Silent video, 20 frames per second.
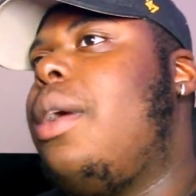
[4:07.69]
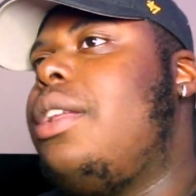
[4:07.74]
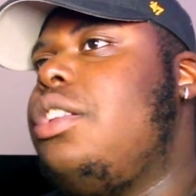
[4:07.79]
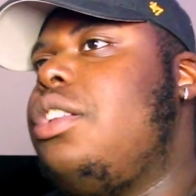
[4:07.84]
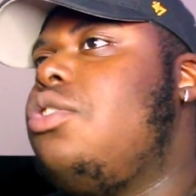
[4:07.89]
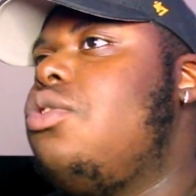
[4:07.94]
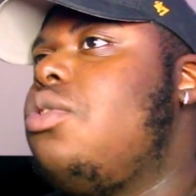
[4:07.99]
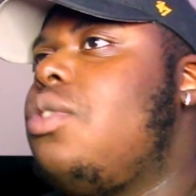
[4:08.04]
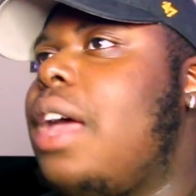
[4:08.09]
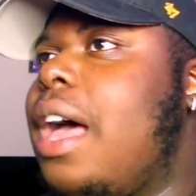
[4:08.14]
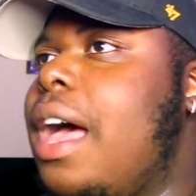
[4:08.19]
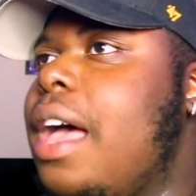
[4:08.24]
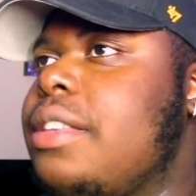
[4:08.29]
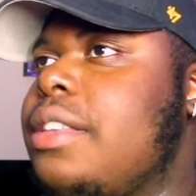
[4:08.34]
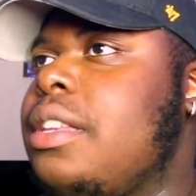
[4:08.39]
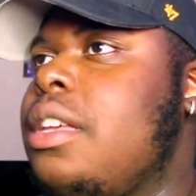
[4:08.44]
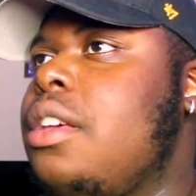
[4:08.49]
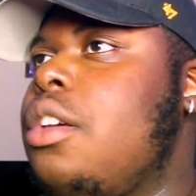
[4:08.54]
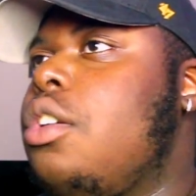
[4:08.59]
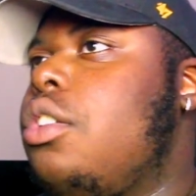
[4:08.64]
I need you
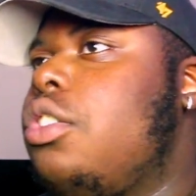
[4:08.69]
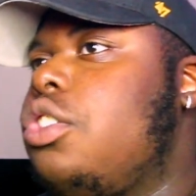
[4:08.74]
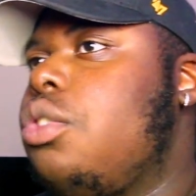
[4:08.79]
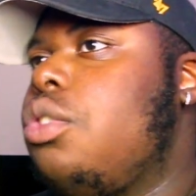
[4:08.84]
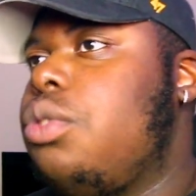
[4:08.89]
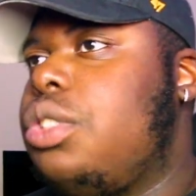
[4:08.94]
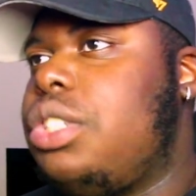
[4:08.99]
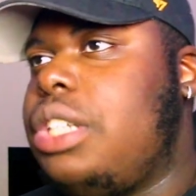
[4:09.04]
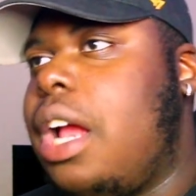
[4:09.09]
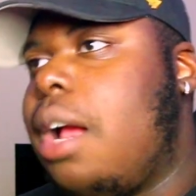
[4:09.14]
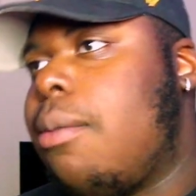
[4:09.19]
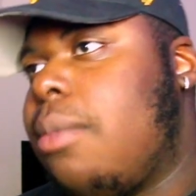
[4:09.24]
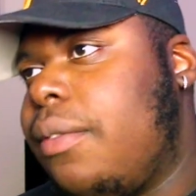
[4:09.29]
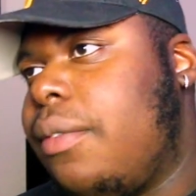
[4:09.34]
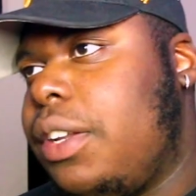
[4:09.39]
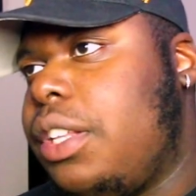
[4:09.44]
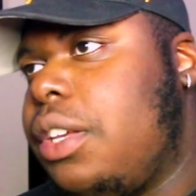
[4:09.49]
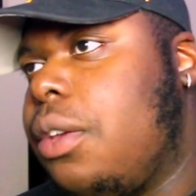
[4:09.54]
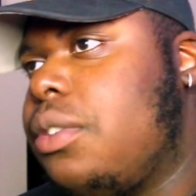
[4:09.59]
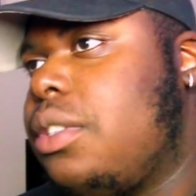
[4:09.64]
guys to share my
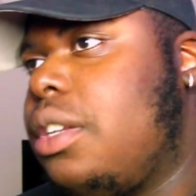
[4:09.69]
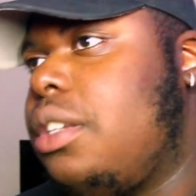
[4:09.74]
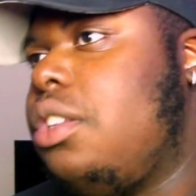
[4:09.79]
videos.